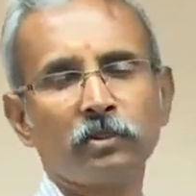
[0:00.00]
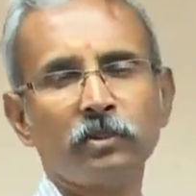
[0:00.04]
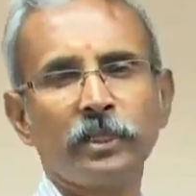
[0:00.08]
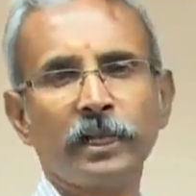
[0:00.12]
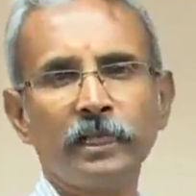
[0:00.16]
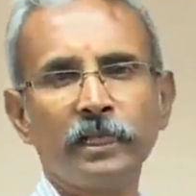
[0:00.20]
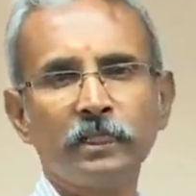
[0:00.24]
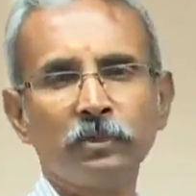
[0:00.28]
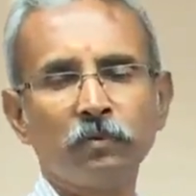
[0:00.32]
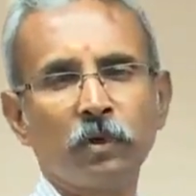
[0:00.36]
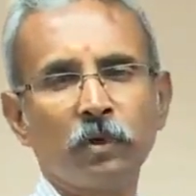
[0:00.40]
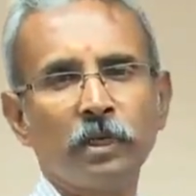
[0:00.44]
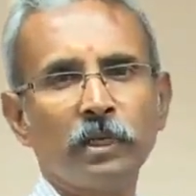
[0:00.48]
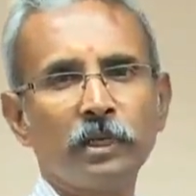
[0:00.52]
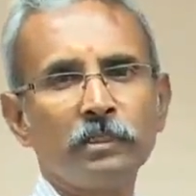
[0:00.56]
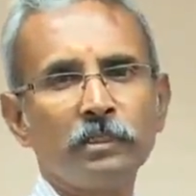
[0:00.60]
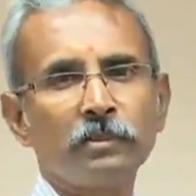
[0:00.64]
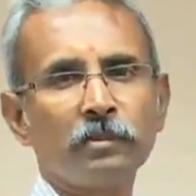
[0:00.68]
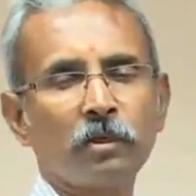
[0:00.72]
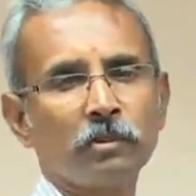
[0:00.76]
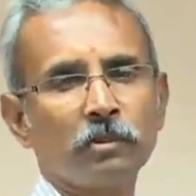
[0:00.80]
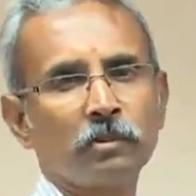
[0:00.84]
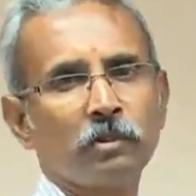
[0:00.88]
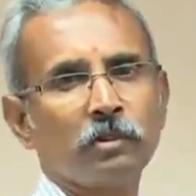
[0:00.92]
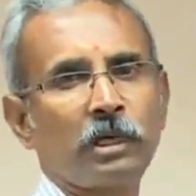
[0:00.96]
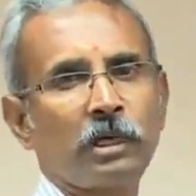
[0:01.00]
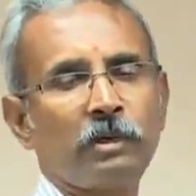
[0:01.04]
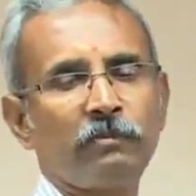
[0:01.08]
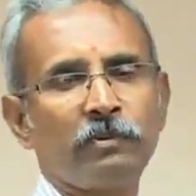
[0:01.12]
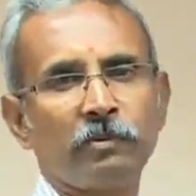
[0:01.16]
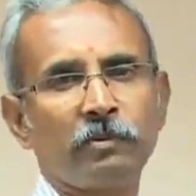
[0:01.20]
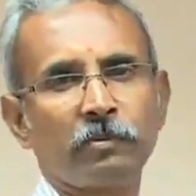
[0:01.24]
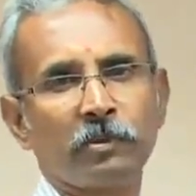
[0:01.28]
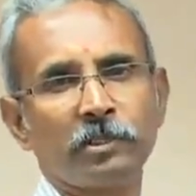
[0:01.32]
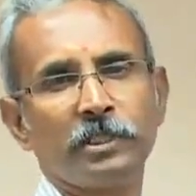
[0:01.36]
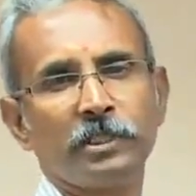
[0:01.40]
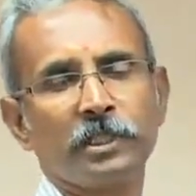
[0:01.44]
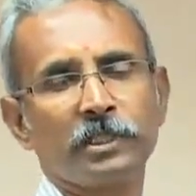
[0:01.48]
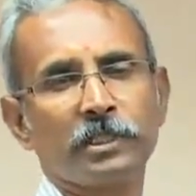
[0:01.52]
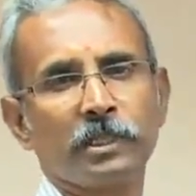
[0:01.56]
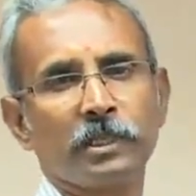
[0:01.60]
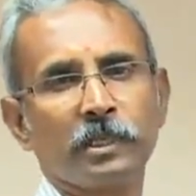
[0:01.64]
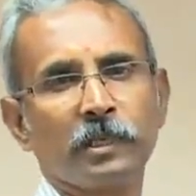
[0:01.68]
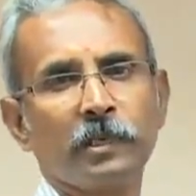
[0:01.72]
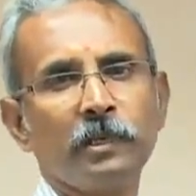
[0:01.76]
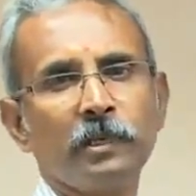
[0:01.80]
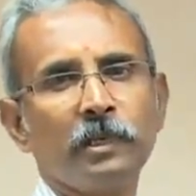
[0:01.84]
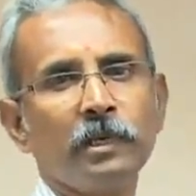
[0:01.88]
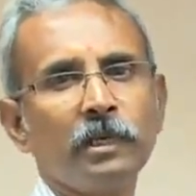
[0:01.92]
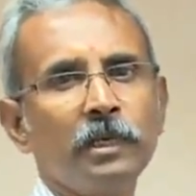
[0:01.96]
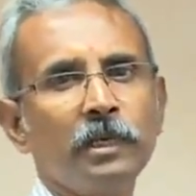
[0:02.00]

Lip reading: So that is what is orthographic projection.